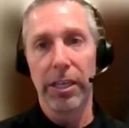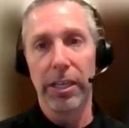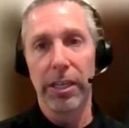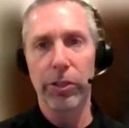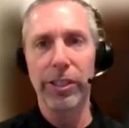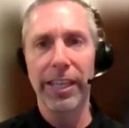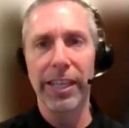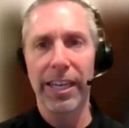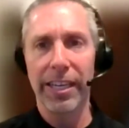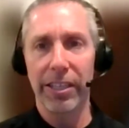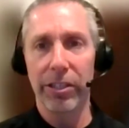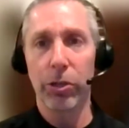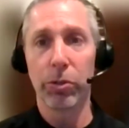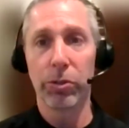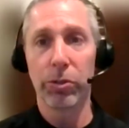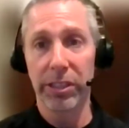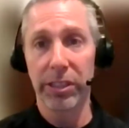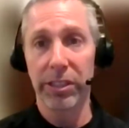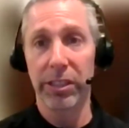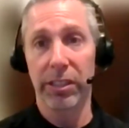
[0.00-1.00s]
It's looking at it
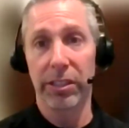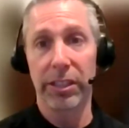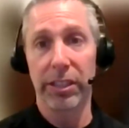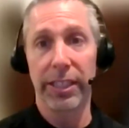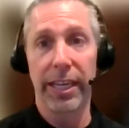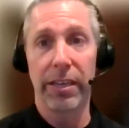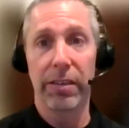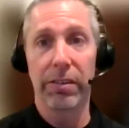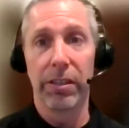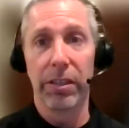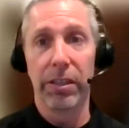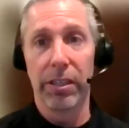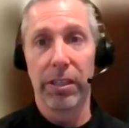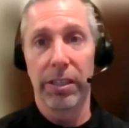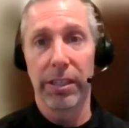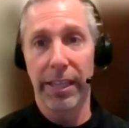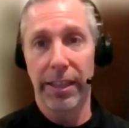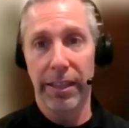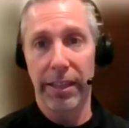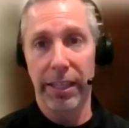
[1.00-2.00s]
holistically now.
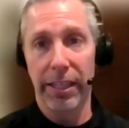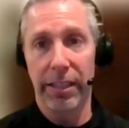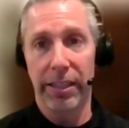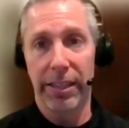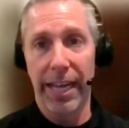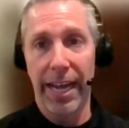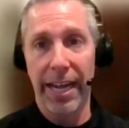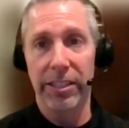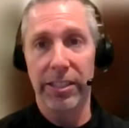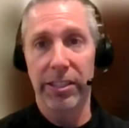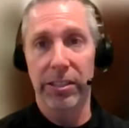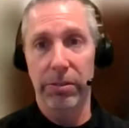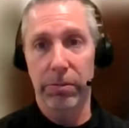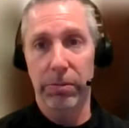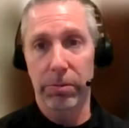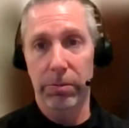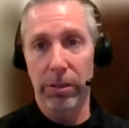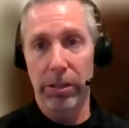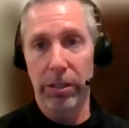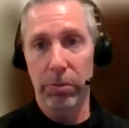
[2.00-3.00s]
And I think that's
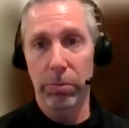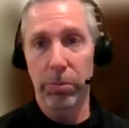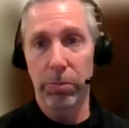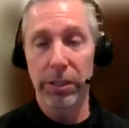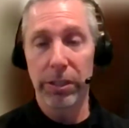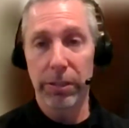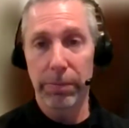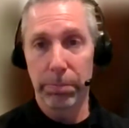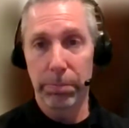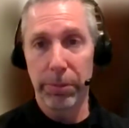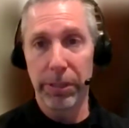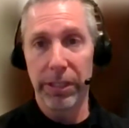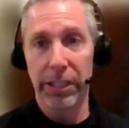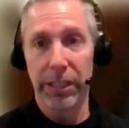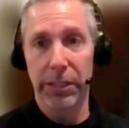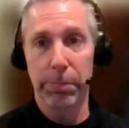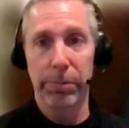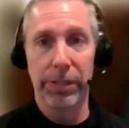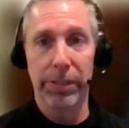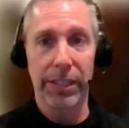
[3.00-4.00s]
one of the
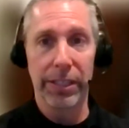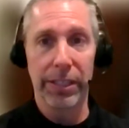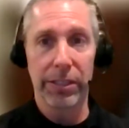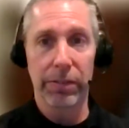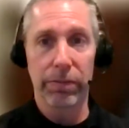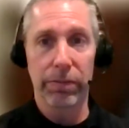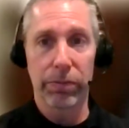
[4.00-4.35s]
biggest plays.